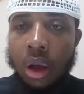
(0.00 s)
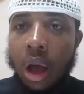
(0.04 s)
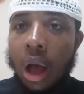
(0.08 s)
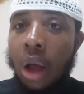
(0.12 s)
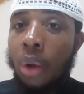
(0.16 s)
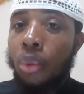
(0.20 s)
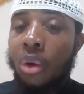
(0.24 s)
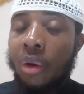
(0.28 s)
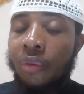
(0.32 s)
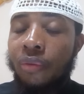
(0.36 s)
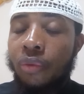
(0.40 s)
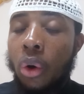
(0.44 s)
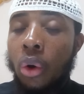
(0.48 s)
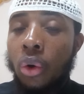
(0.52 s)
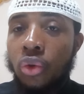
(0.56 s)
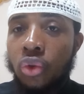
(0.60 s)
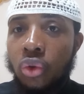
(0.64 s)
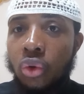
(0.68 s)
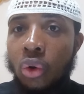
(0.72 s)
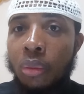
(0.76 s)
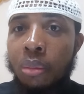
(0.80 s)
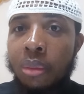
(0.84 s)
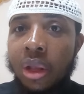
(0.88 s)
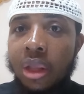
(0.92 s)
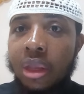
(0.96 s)
And we have
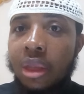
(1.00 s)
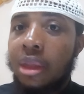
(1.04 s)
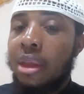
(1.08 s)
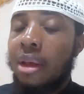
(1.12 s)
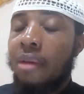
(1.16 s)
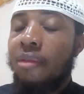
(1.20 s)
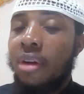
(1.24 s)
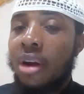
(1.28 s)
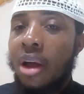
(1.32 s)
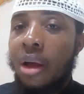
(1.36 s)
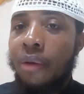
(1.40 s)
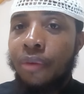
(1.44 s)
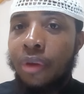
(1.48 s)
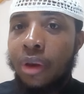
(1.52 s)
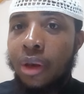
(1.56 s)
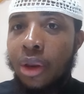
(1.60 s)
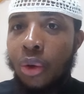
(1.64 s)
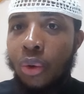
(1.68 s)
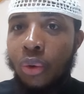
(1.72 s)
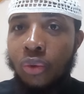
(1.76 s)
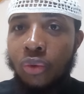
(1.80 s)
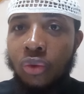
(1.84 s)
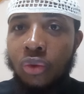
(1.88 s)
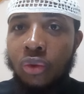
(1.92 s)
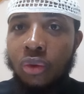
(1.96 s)
also made several
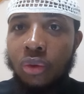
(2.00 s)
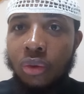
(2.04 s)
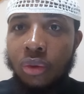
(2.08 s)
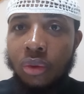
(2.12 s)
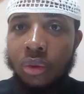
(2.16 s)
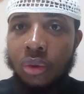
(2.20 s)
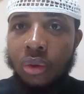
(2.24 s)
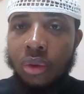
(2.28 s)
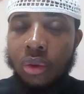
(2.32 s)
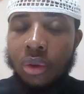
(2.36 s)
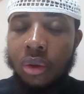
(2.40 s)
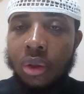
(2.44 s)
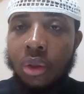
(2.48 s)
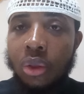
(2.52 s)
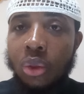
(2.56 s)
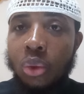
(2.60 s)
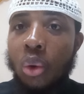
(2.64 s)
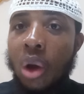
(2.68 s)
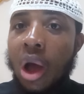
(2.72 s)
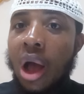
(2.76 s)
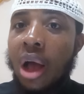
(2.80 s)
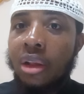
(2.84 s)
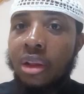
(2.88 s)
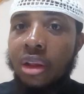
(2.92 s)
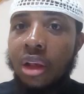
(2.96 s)
videos
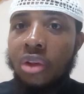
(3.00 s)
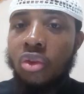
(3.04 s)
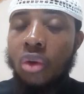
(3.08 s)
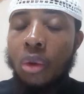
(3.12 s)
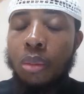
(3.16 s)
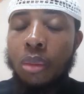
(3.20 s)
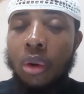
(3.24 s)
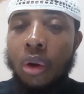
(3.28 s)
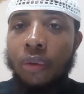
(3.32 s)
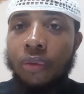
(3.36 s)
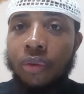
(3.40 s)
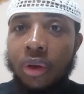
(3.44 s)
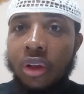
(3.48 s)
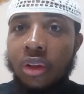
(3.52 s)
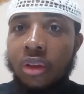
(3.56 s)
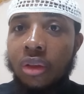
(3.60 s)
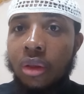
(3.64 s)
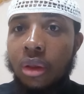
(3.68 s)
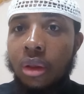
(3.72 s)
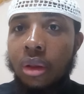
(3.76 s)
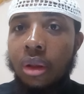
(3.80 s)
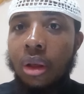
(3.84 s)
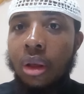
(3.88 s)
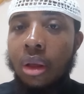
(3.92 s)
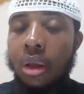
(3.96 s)
to answer some of
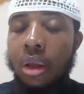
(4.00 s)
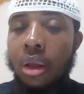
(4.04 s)
his